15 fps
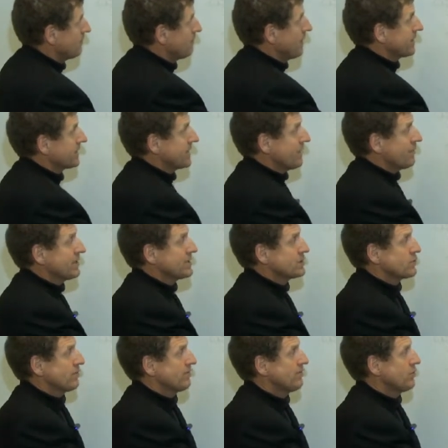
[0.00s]
by going
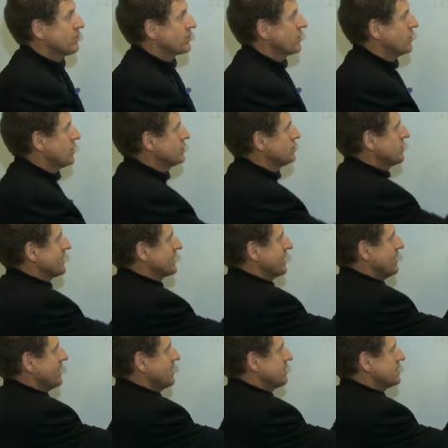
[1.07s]
into a forward contract that